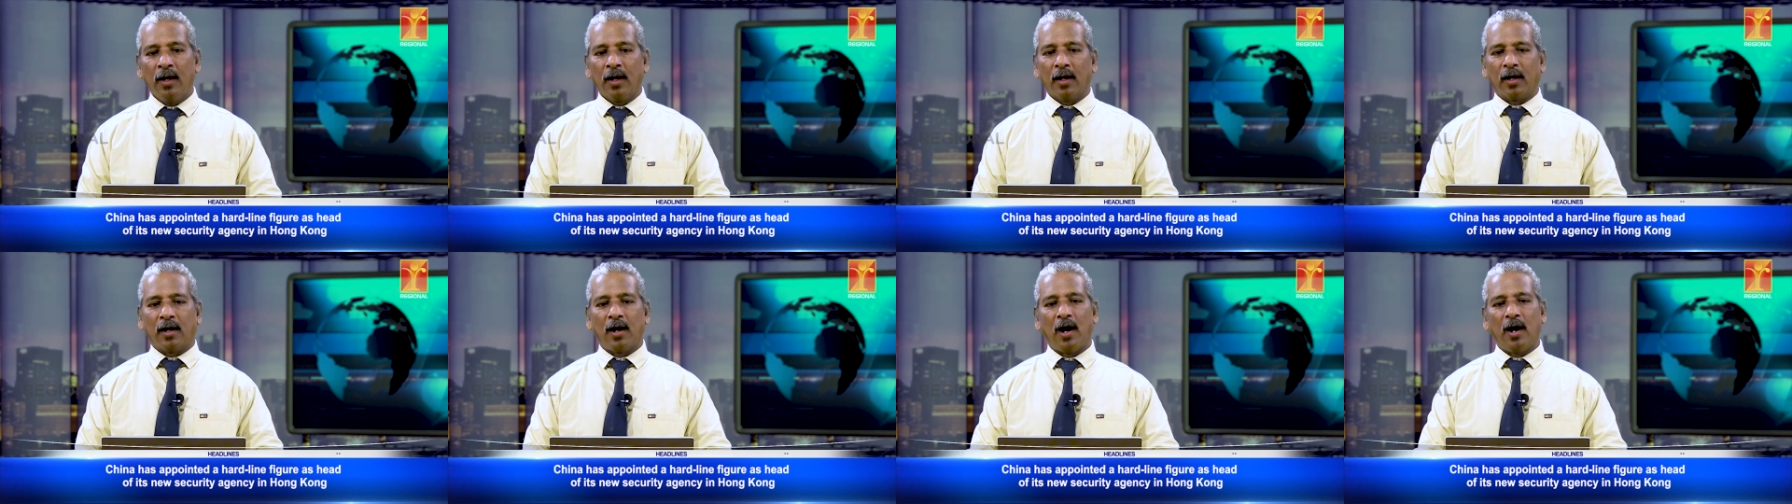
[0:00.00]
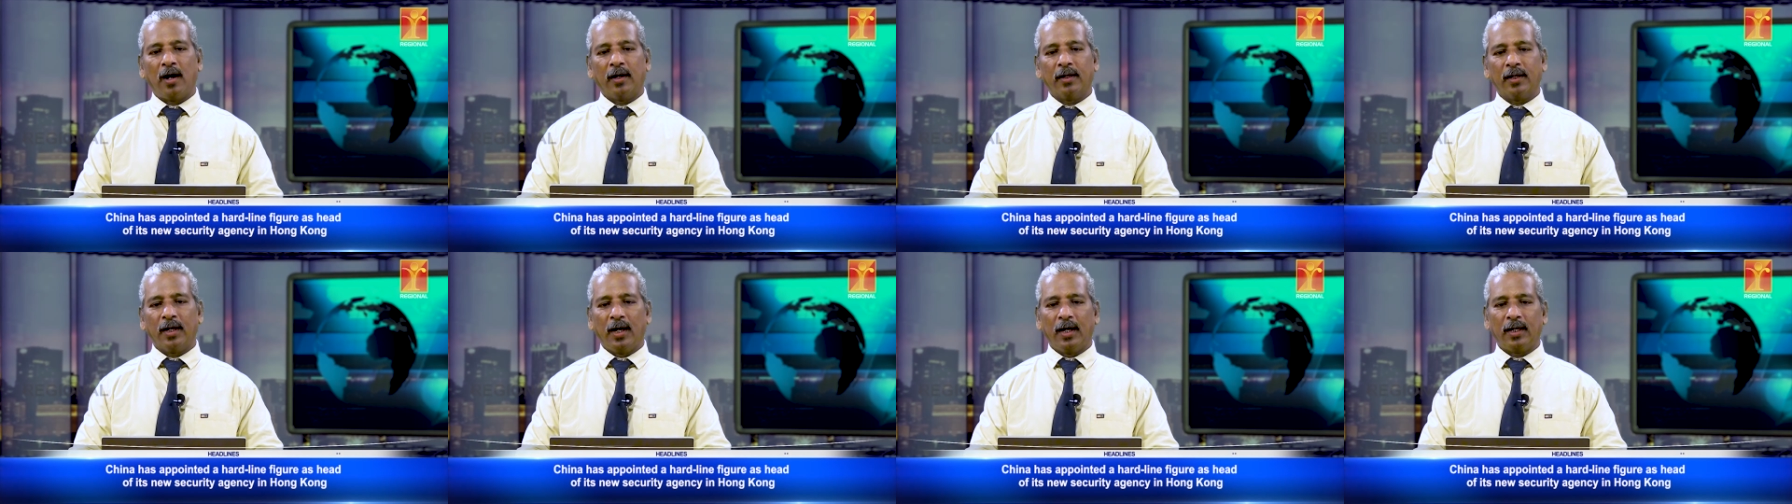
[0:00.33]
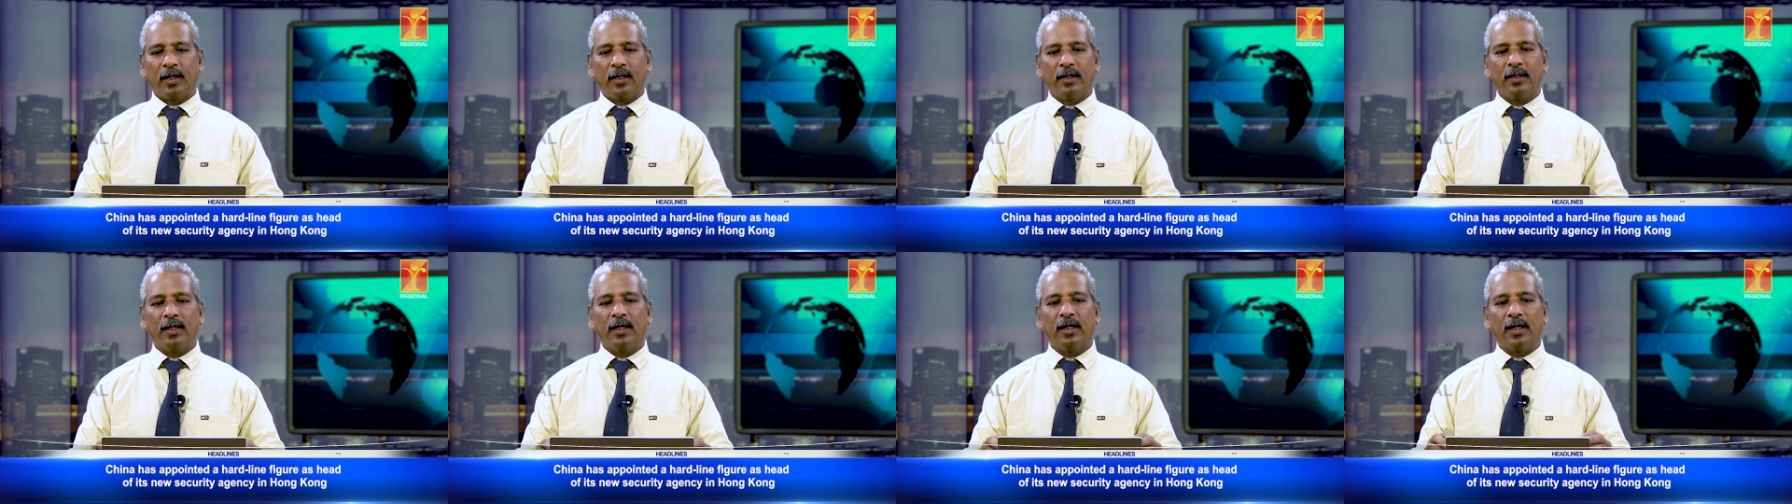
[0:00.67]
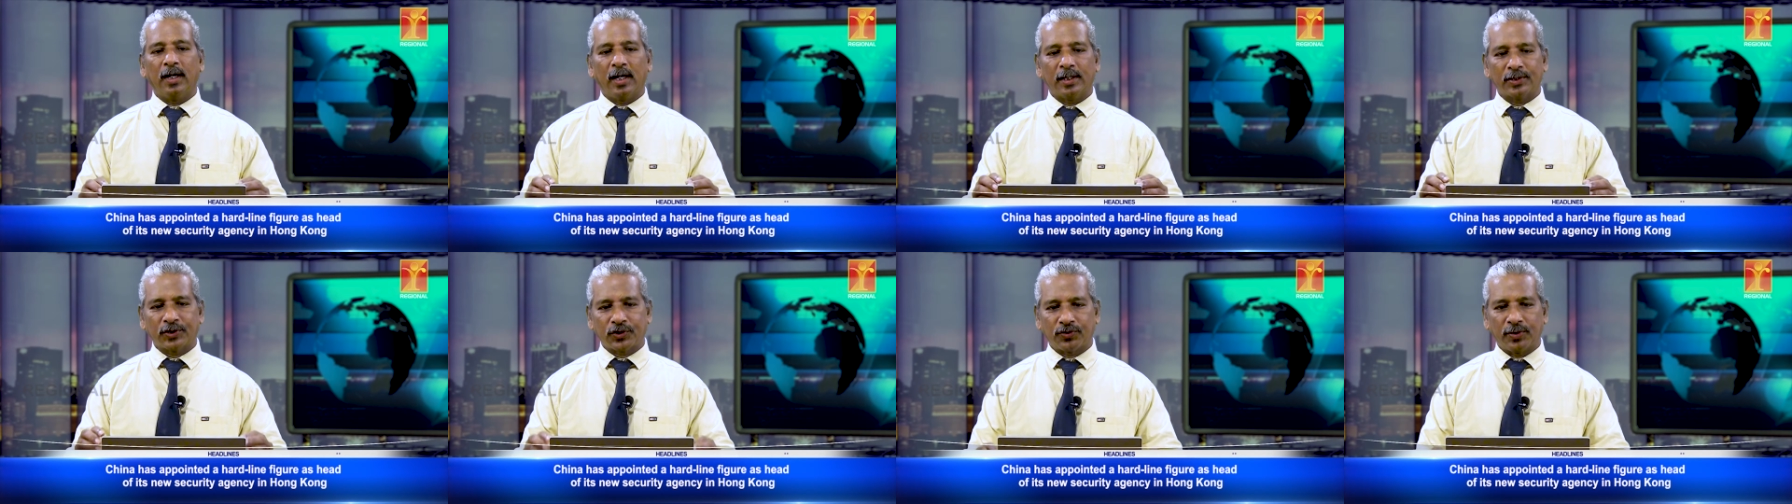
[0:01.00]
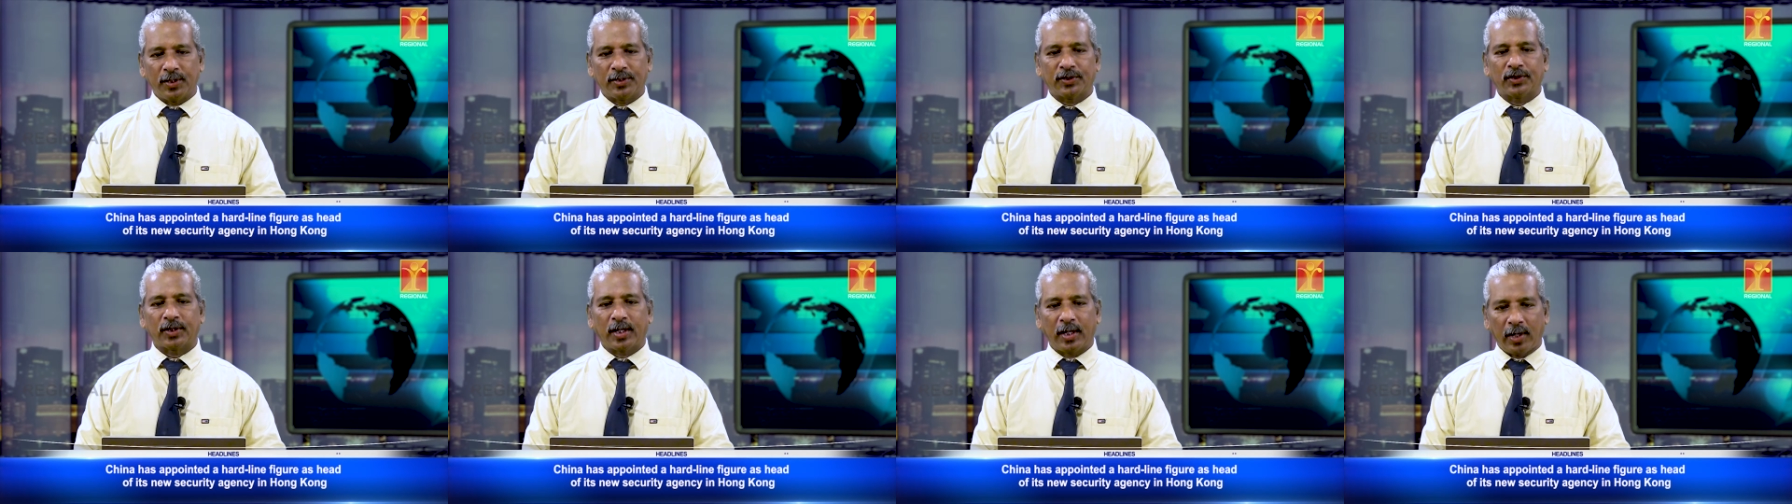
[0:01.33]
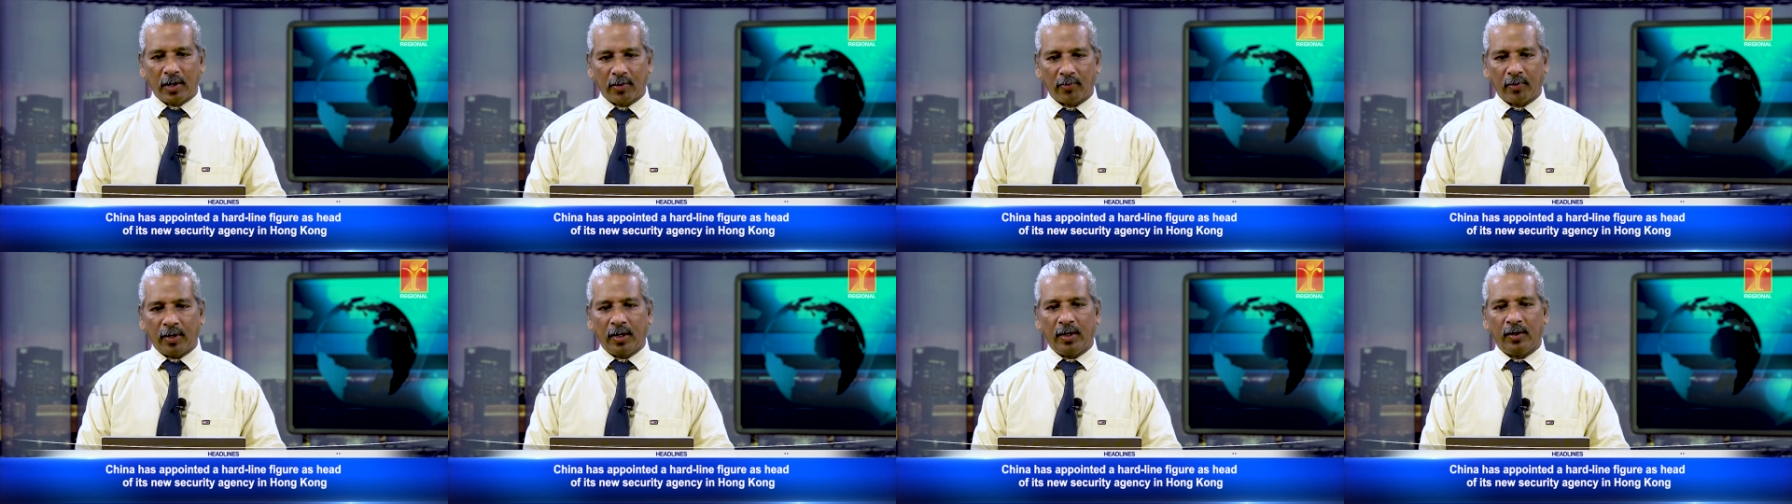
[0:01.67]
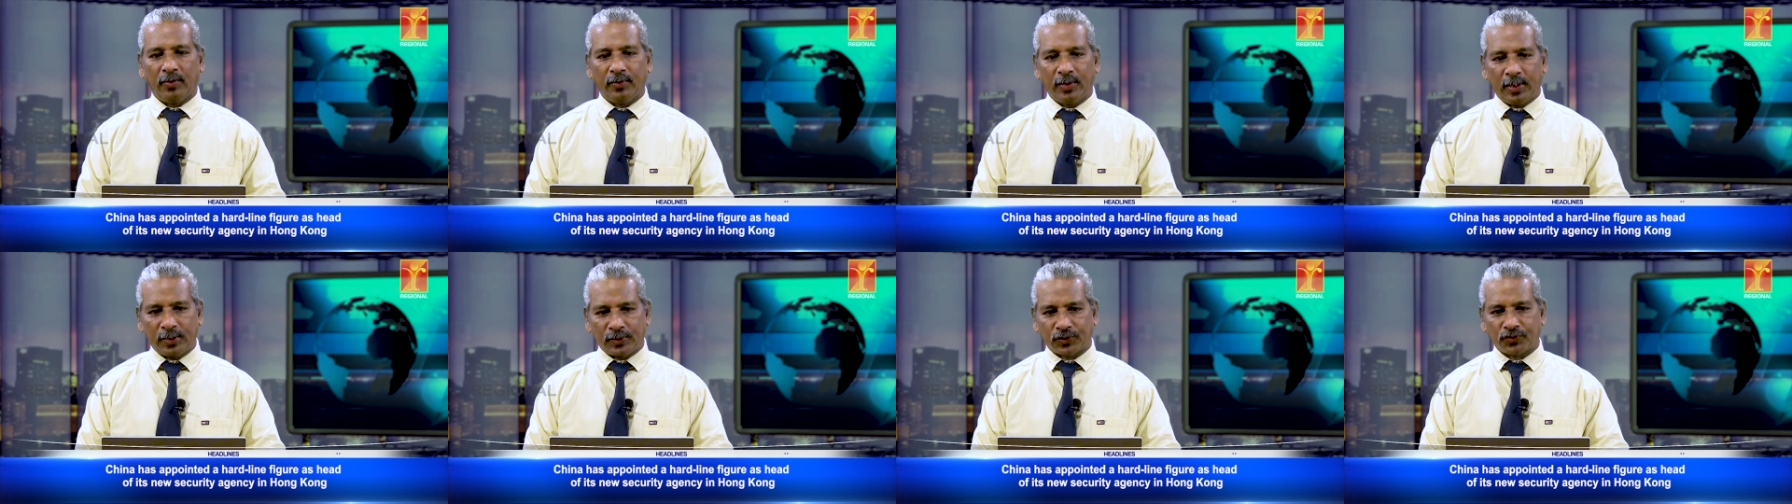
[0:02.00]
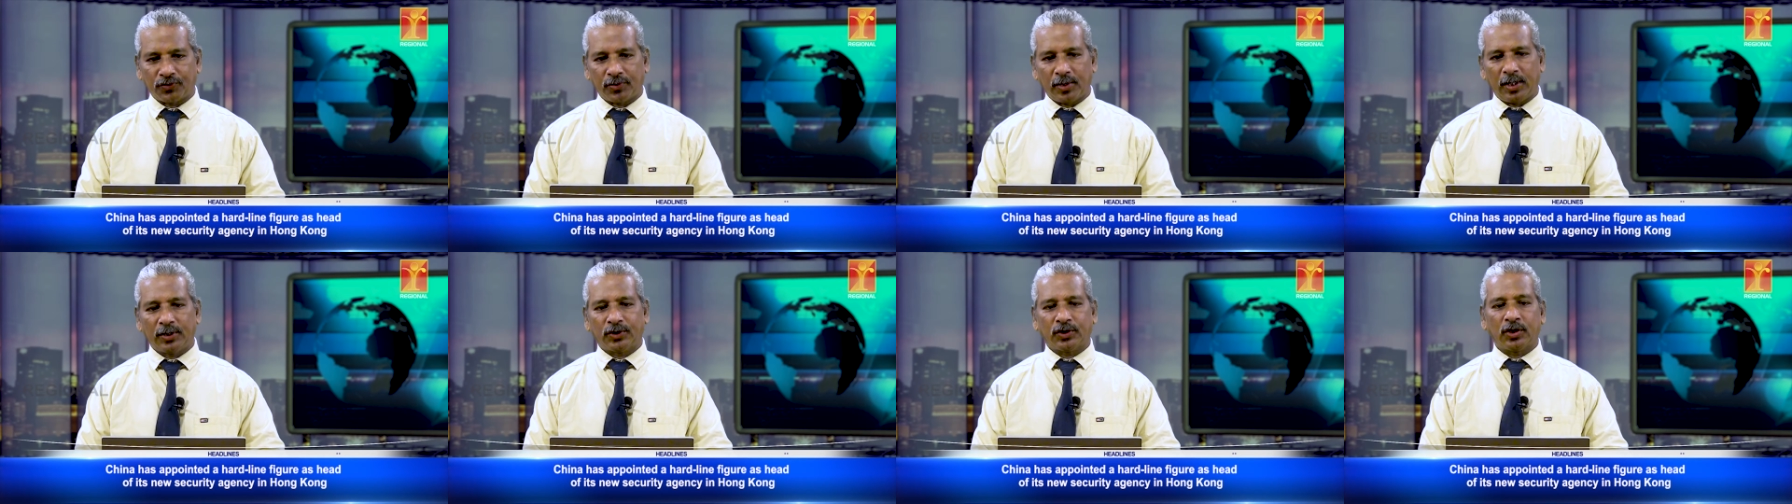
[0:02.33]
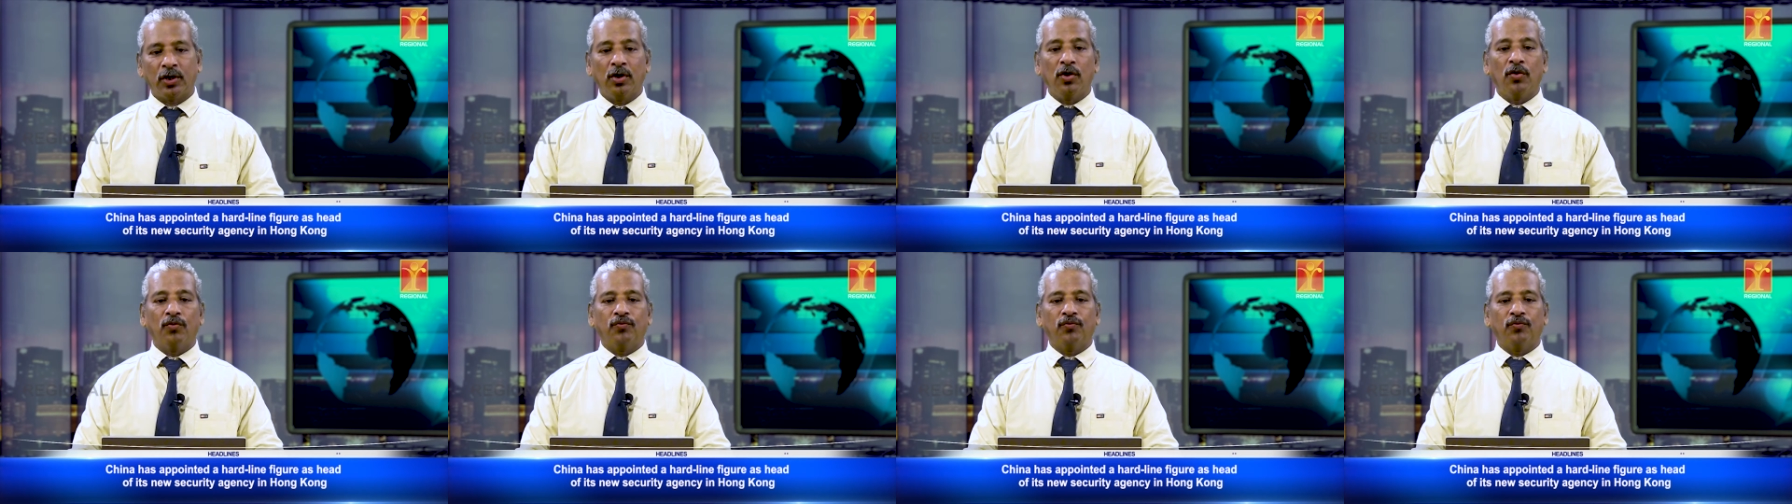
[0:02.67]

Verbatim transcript: Khan had an illustrious career that stretched